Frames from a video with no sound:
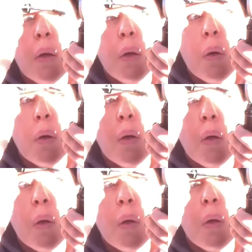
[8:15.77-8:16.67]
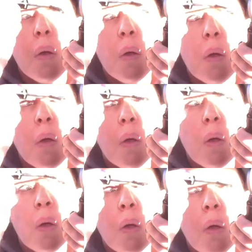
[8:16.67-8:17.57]

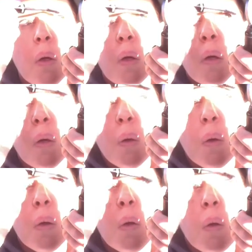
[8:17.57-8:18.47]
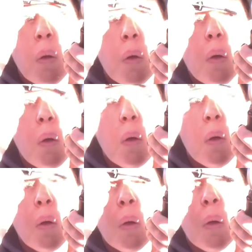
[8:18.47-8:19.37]

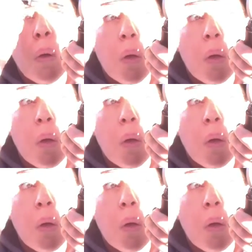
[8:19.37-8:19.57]
[no speech]